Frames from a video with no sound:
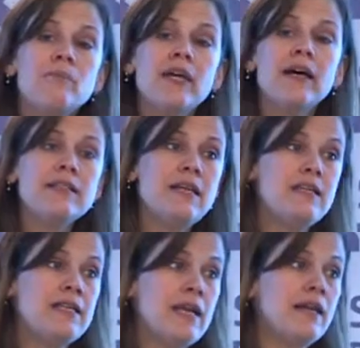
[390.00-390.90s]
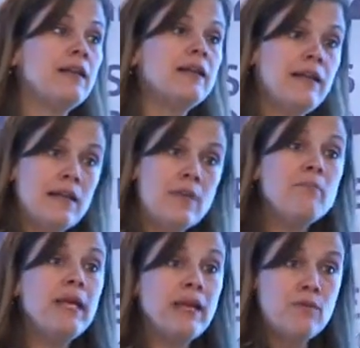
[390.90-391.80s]
because it's a clinically
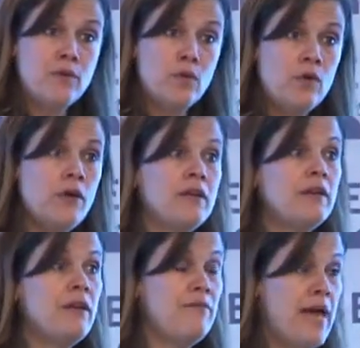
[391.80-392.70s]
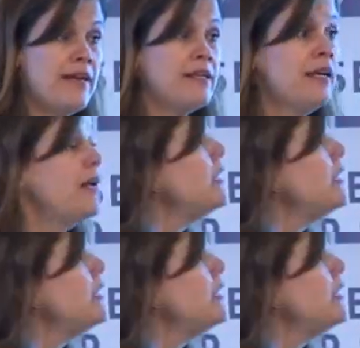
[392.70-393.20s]
meaningful event.